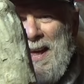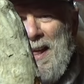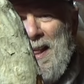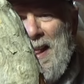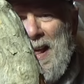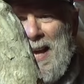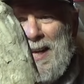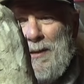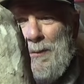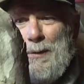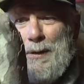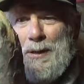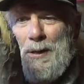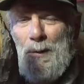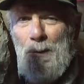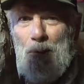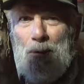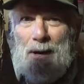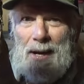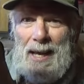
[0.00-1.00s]
That's what
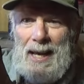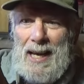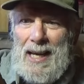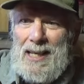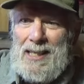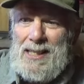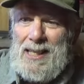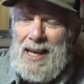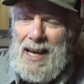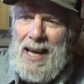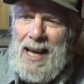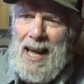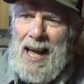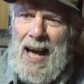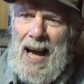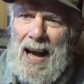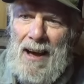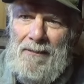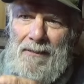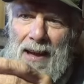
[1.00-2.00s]
the wood is.
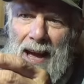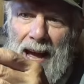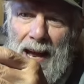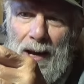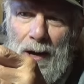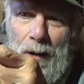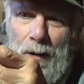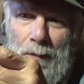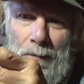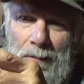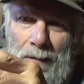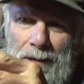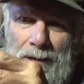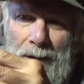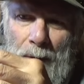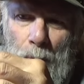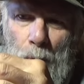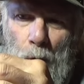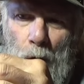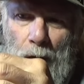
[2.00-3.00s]
I've got
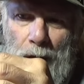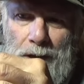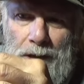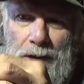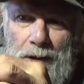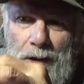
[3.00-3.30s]
some work to